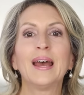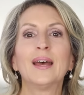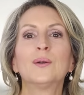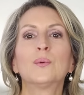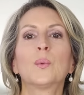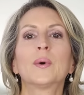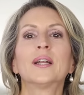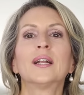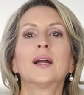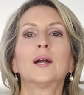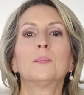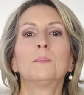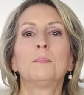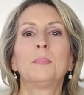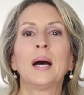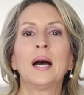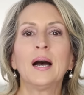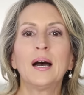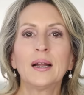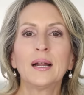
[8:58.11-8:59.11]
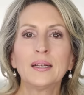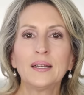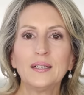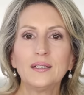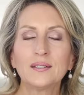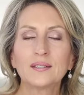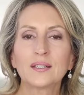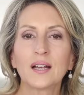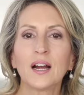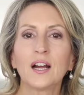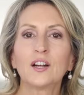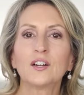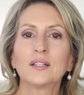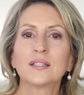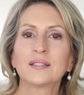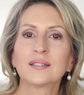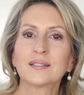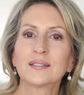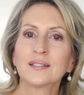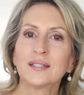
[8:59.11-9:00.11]
And when our bodies are
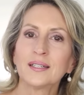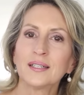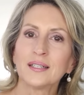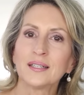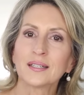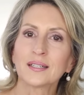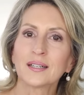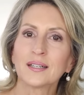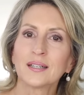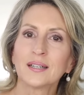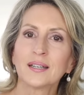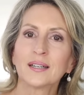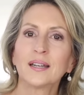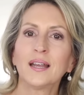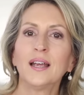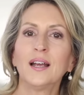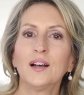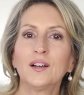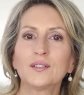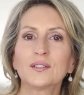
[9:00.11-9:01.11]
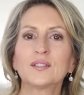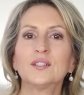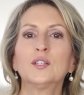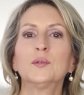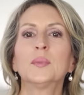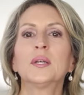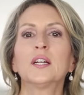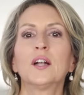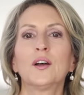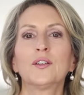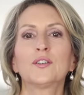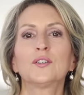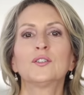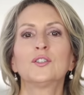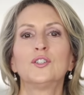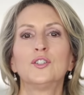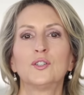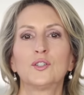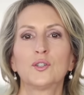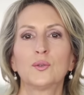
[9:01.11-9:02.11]
acidic, calcium and other
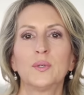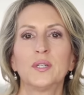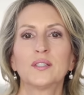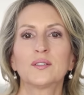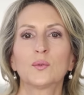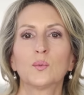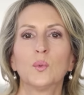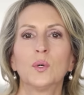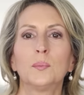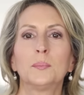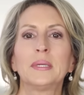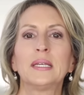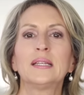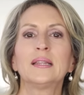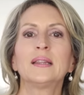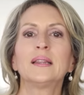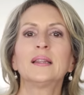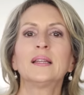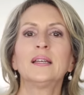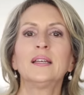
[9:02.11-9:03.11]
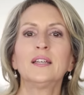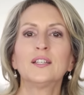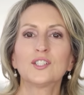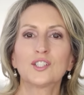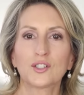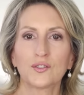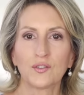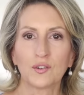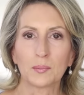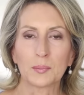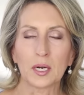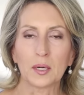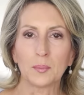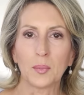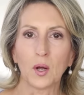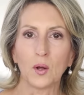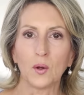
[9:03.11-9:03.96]
nutrients will be leached from our